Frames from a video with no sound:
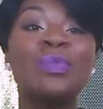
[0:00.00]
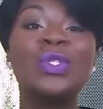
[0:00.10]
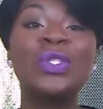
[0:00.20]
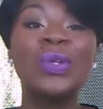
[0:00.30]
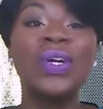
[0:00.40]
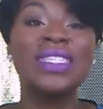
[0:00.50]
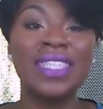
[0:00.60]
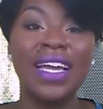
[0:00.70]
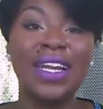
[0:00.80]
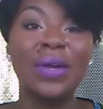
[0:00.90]
so
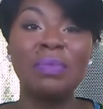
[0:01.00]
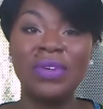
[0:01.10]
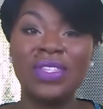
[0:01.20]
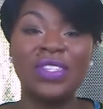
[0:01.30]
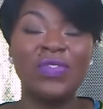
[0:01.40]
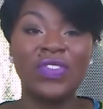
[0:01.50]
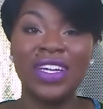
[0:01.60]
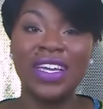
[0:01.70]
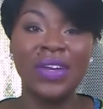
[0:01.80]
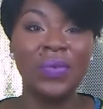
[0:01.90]
excited about this
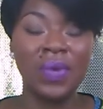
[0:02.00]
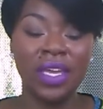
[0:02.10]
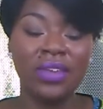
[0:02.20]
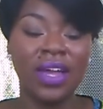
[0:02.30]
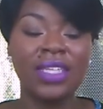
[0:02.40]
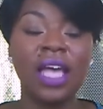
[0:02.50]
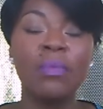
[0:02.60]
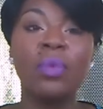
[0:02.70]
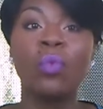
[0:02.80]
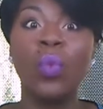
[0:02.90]
freaking wig, you guys.
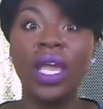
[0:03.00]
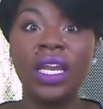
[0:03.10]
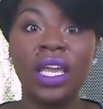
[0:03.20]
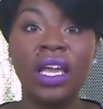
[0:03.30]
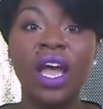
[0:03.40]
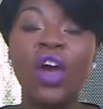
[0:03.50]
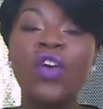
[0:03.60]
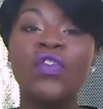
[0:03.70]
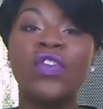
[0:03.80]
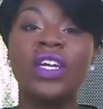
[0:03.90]
I've been waiting
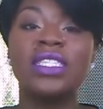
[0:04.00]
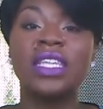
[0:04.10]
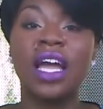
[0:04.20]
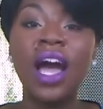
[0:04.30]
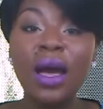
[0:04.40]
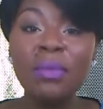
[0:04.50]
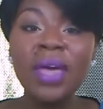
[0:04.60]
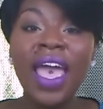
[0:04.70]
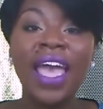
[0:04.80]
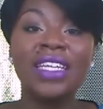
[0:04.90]
for it to come,
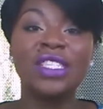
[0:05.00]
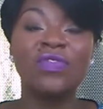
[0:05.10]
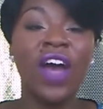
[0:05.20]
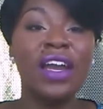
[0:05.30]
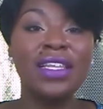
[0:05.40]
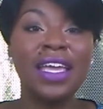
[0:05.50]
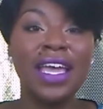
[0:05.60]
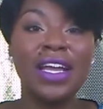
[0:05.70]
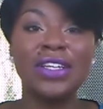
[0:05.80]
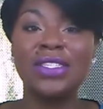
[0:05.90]
and it's finally
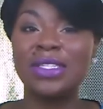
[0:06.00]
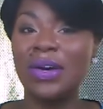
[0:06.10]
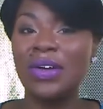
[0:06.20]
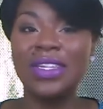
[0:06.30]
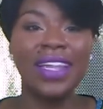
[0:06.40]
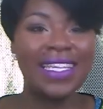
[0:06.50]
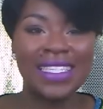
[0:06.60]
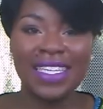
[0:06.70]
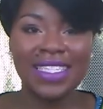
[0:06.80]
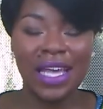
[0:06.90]
here, so
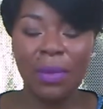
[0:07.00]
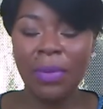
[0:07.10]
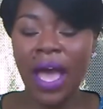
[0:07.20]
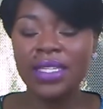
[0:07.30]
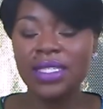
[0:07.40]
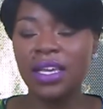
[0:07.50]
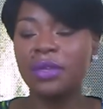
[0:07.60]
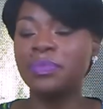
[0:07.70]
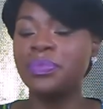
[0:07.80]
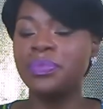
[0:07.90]
let's get to
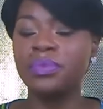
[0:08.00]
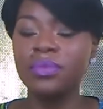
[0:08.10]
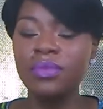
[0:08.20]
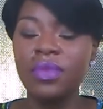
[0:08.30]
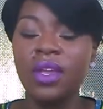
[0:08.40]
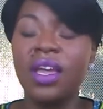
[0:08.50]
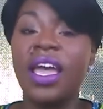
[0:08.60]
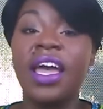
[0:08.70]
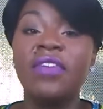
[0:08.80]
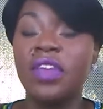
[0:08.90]
unboxing.
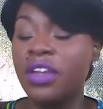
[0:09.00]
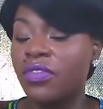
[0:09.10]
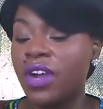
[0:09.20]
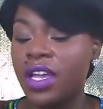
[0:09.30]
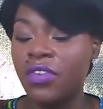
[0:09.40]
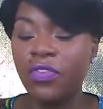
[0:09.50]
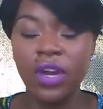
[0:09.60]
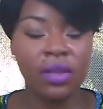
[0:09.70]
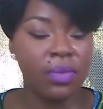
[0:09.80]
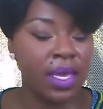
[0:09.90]
Okay, I have it right in
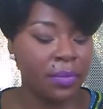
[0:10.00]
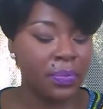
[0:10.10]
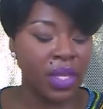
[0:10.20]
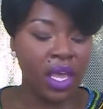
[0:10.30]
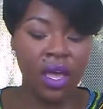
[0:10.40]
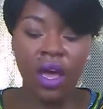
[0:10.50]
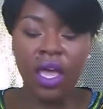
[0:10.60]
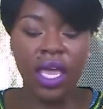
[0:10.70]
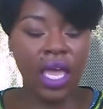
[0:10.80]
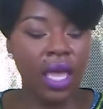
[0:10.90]
front of me.
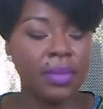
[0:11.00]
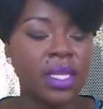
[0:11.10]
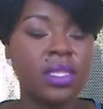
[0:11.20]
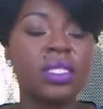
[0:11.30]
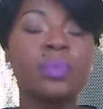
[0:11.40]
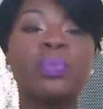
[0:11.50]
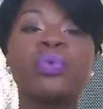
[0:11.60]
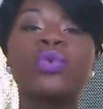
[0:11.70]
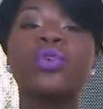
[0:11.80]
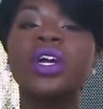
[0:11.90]
It came in this
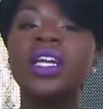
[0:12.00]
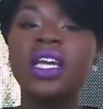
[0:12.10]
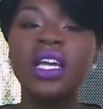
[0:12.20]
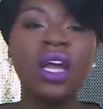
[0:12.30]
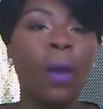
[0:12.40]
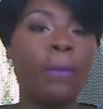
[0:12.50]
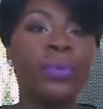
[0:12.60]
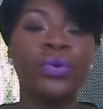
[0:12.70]
pretty